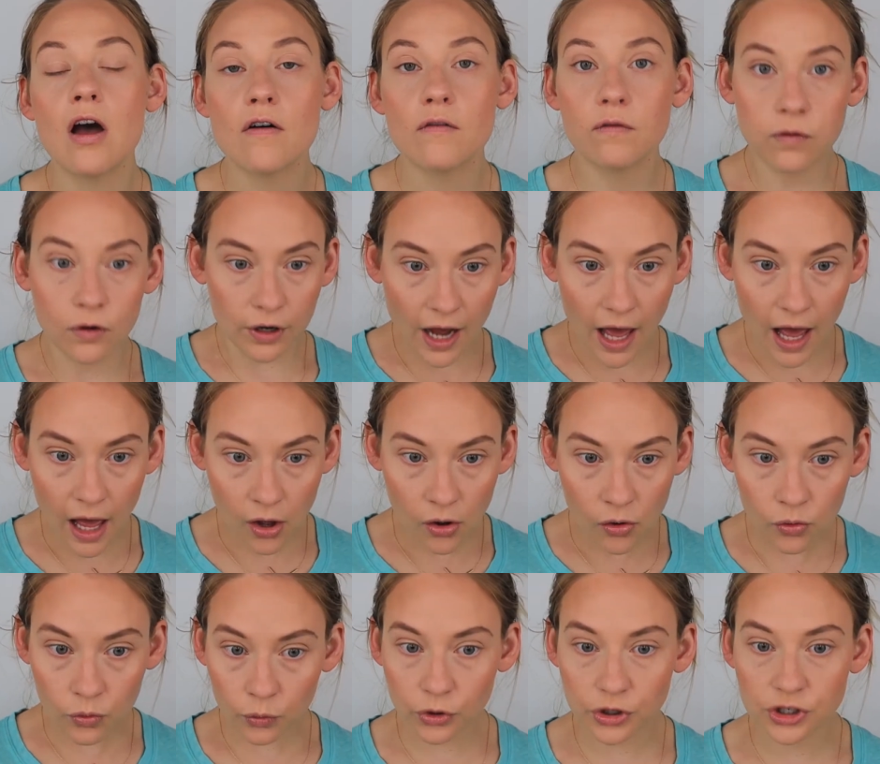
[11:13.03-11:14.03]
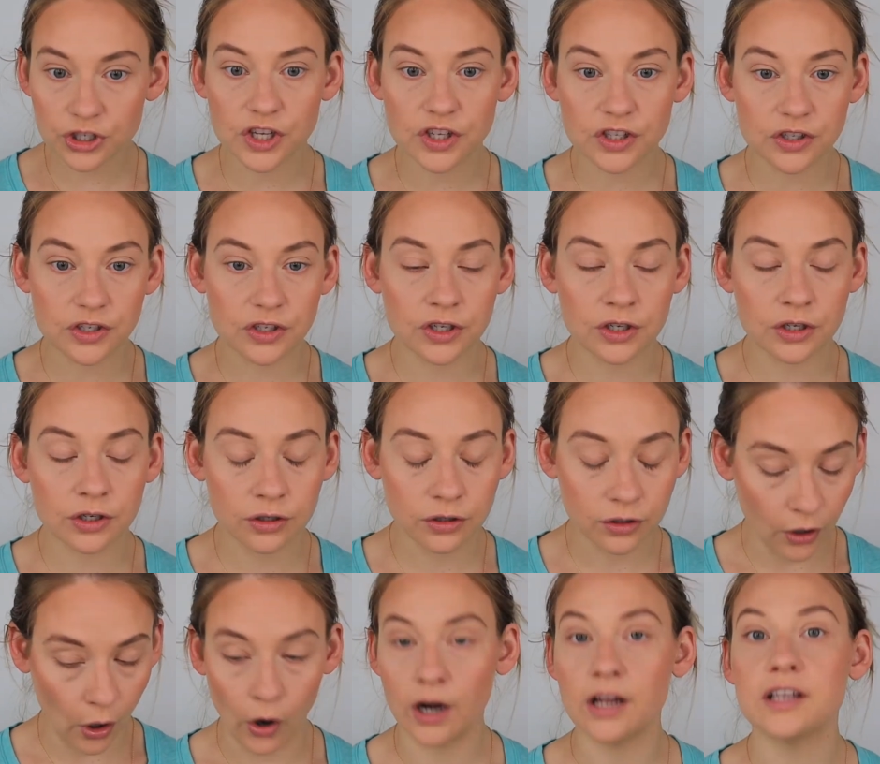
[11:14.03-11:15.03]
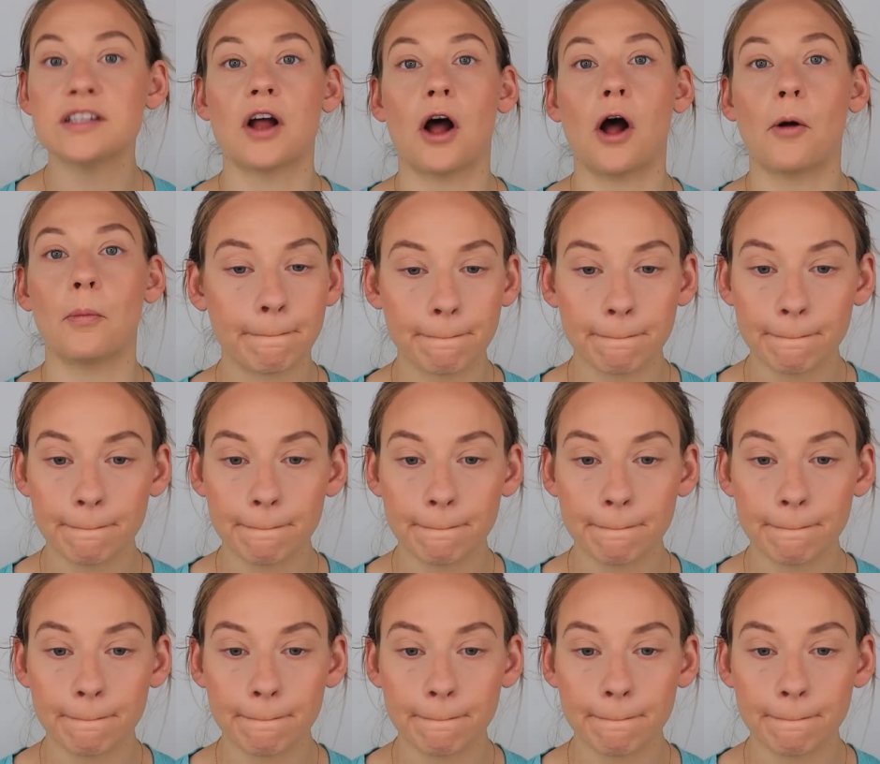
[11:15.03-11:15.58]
For now, we're just gonna stop.